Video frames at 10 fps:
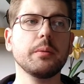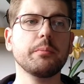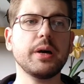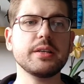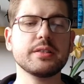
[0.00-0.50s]

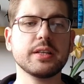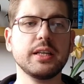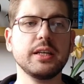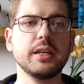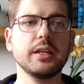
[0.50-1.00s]

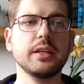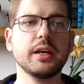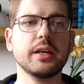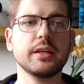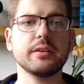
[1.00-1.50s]
Basically,
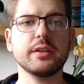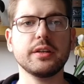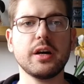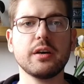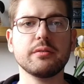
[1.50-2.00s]
they
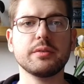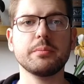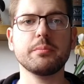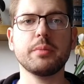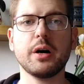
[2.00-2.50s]
they have
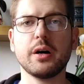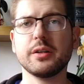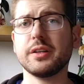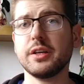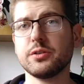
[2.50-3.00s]
the
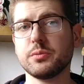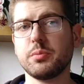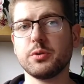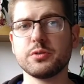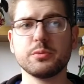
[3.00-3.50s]
part the indoor
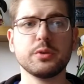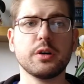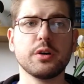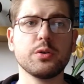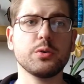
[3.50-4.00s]
pots
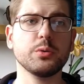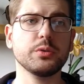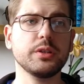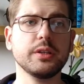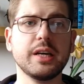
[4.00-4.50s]
are
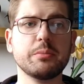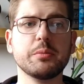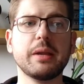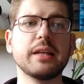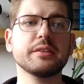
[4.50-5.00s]
called the table
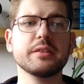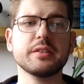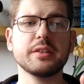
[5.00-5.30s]
planters,